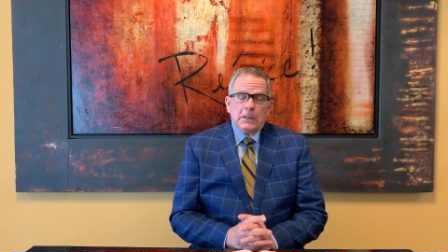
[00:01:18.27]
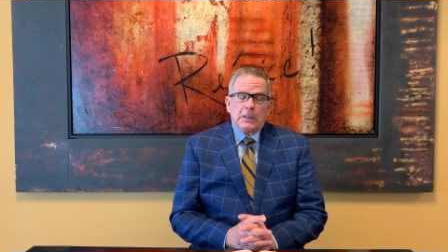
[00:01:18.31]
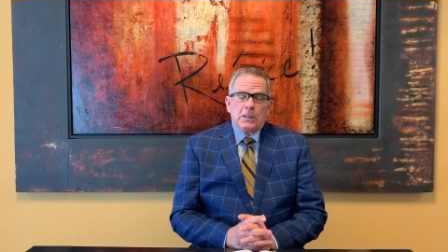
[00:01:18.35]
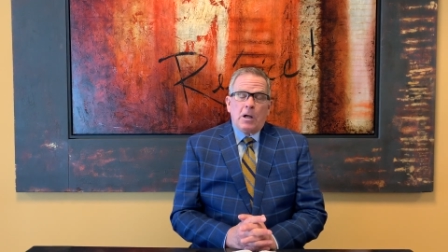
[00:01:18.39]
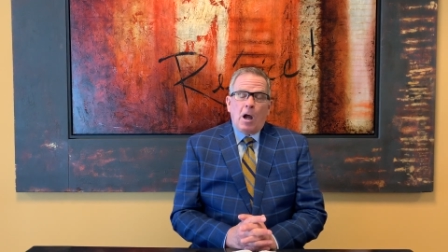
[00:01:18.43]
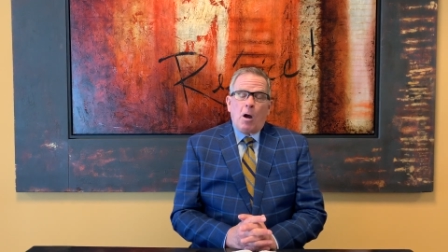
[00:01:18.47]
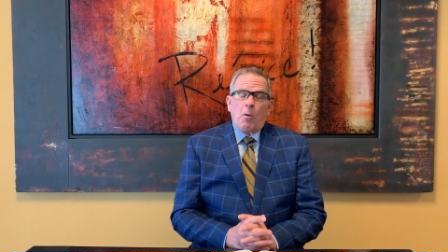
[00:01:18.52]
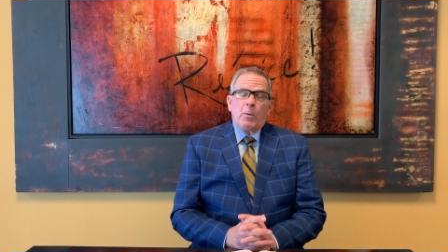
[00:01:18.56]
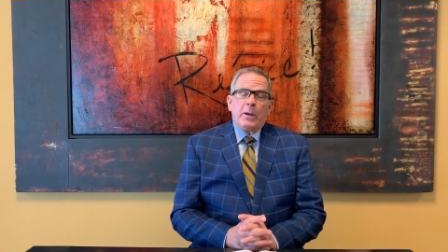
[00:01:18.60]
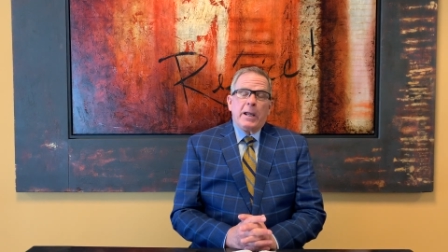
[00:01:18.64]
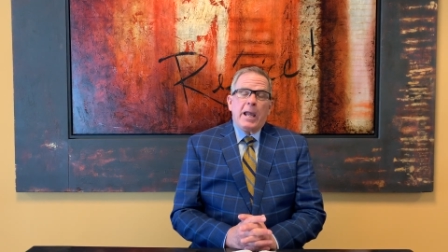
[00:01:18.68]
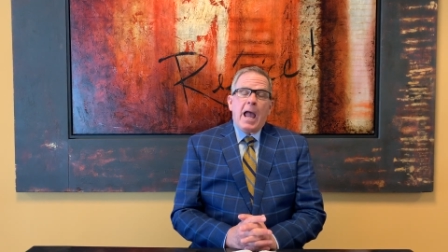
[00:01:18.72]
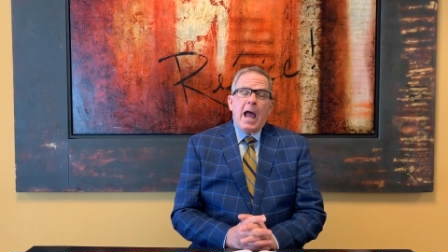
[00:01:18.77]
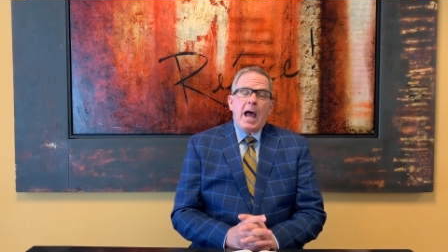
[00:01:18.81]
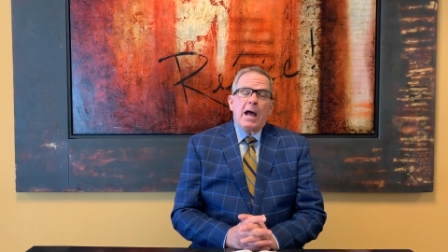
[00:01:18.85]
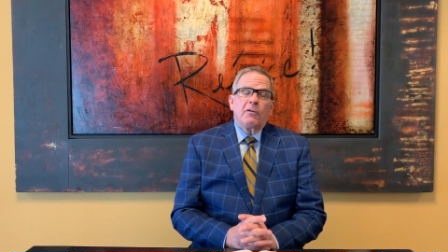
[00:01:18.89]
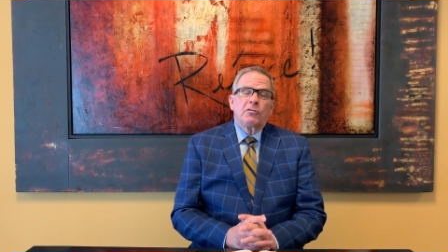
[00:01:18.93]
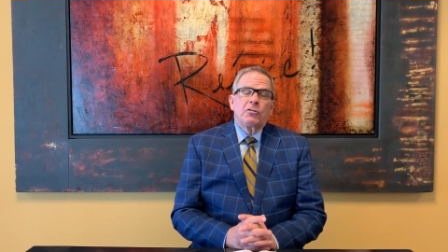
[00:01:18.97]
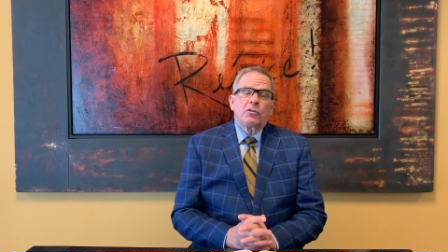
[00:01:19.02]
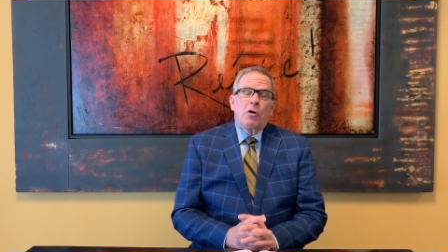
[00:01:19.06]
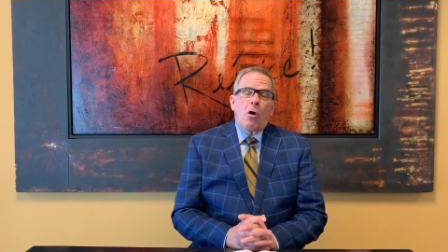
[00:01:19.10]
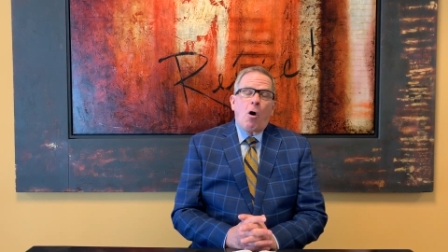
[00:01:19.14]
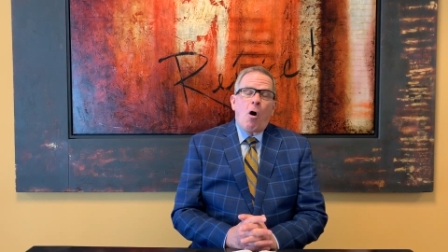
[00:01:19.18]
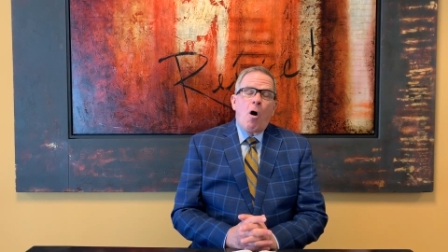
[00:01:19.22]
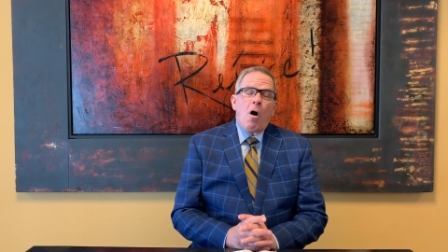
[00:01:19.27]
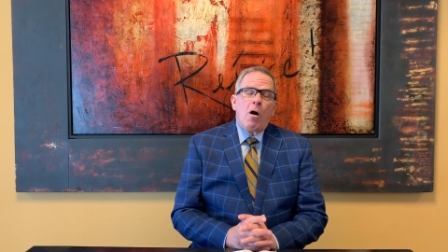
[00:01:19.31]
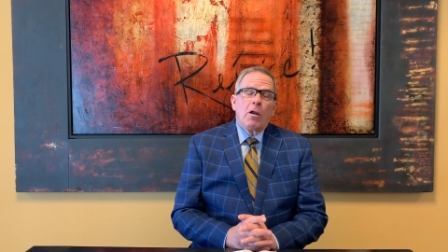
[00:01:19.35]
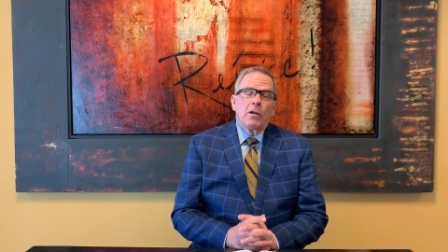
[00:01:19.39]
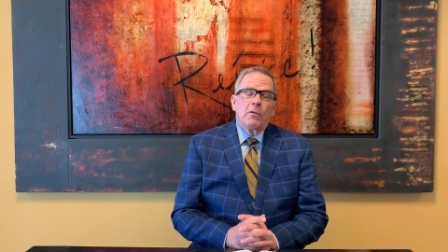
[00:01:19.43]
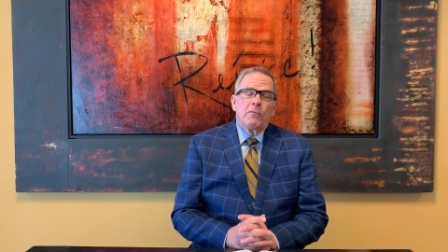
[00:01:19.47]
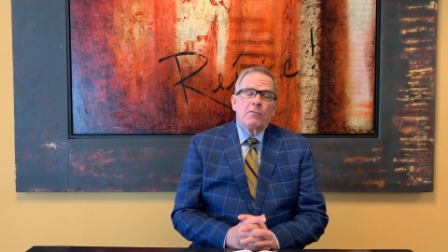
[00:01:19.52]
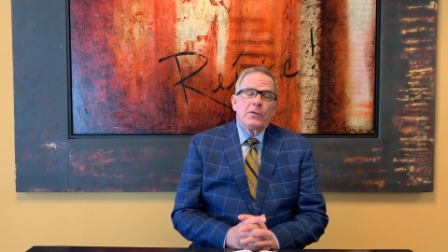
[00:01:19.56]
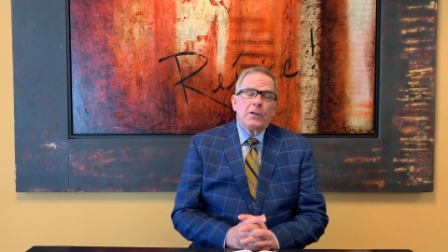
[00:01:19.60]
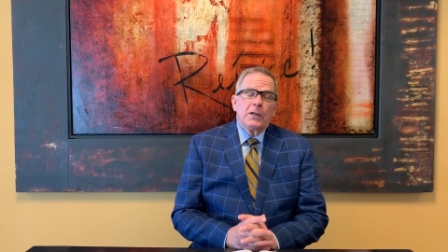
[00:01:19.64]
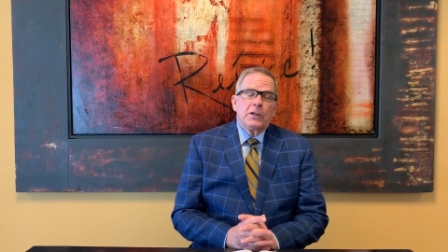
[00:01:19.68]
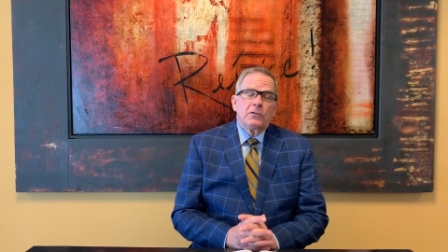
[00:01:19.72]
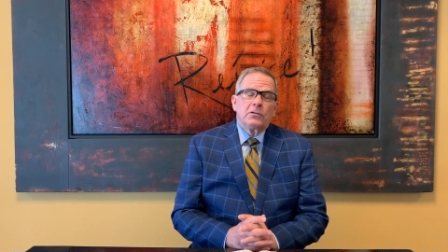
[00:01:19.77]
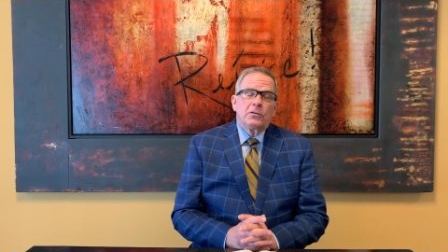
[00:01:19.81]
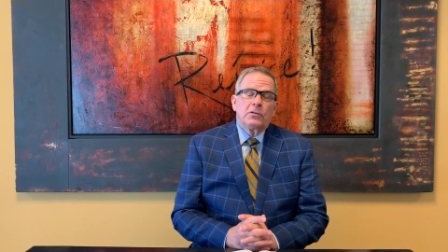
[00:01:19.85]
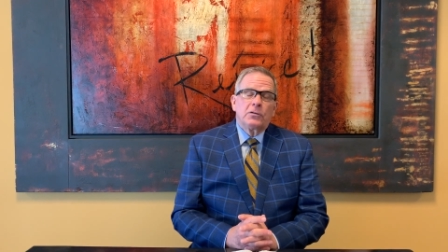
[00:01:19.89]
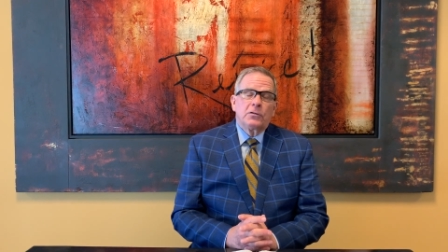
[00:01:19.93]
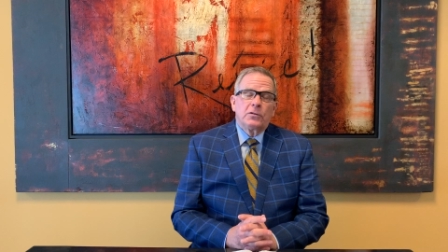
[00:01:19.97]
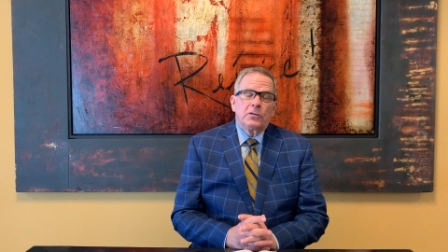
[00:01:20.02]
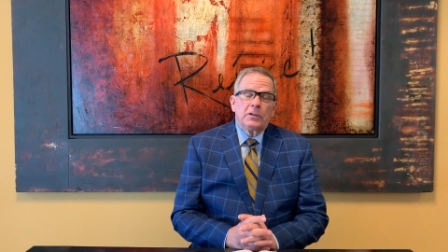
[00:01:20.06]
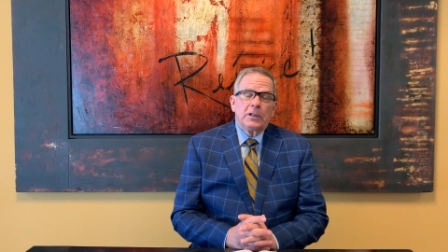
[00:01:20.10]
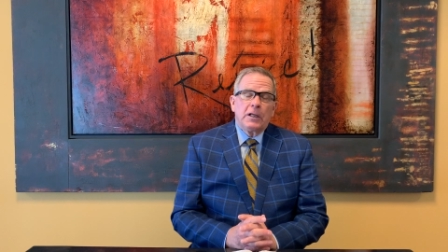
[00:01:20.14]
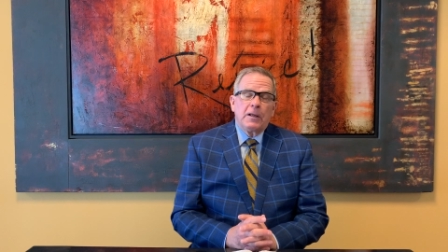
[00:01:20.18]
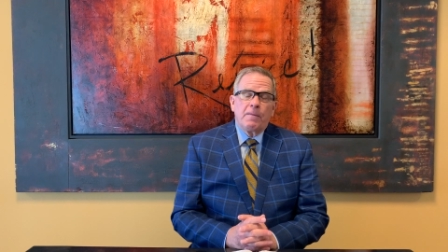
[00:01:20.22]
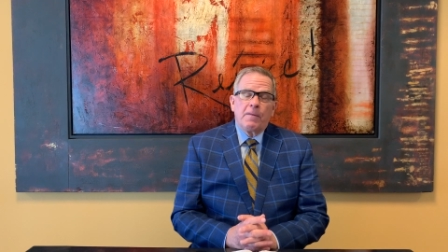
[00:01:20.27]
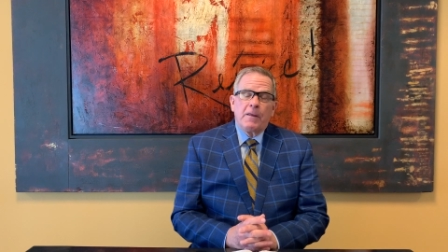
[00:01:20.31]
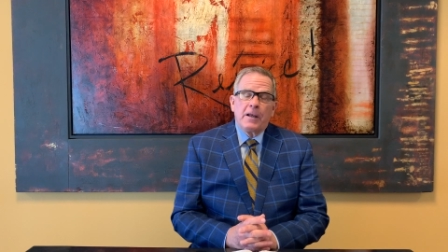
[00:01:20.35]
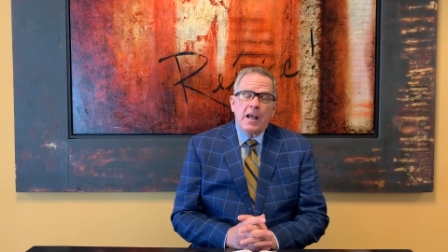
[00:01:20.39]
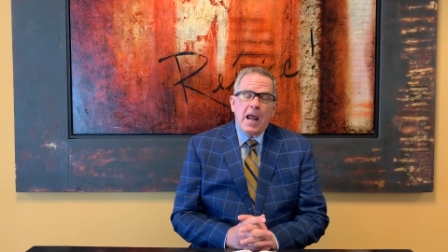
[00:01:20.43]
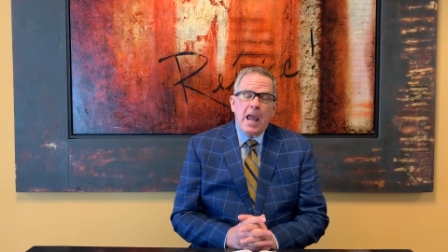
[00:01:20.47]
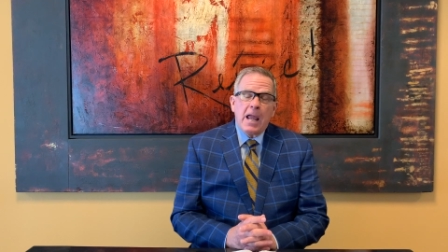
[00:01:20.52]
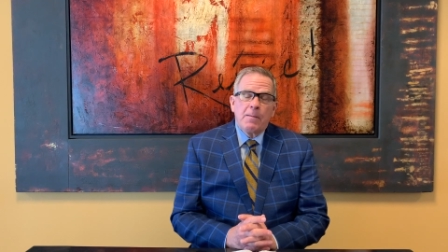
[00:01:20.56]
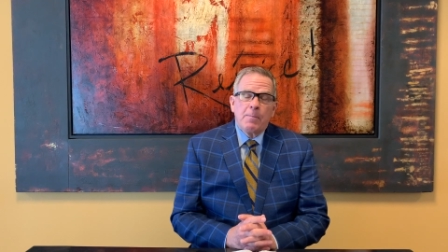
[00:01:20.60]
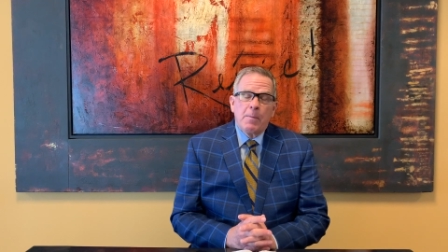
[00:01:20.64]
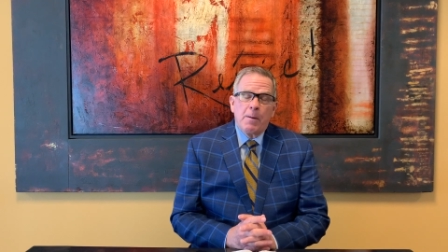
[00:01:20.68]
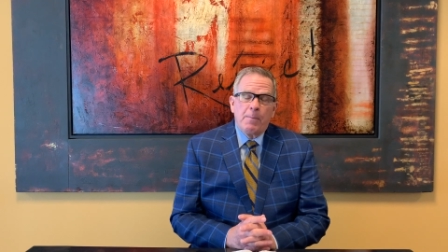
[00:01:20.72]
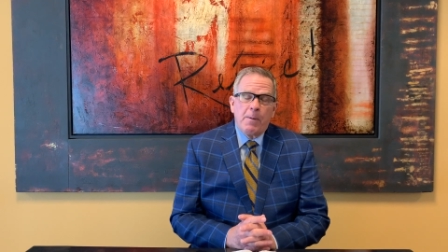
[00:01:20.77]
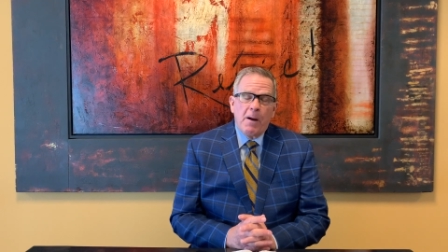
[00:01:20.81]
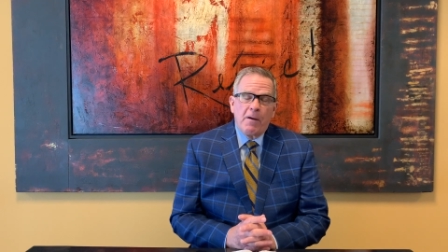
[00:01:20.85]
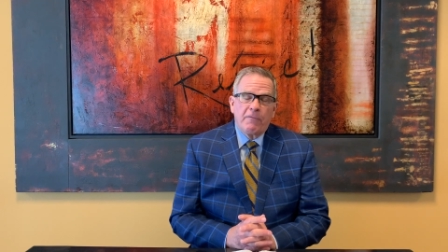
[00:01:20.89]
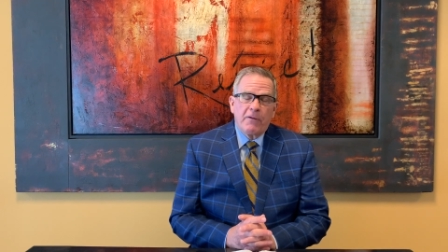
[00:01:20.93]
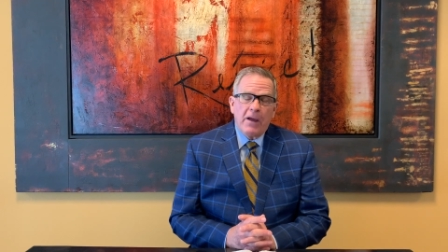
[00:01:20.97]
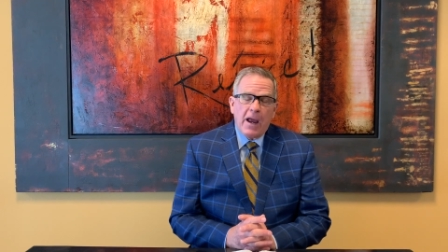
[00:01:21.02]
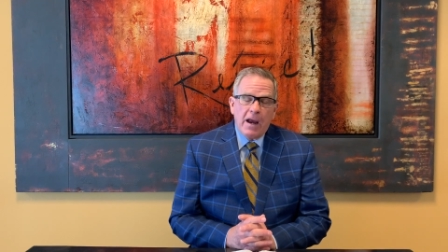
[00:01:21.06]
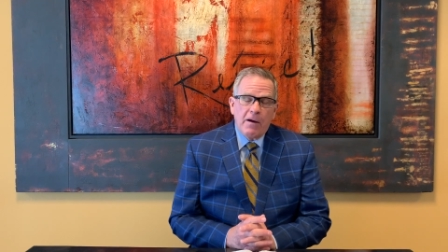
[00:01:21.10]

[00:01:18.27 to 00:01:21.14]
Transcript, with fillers: God, we ask all of this in the name above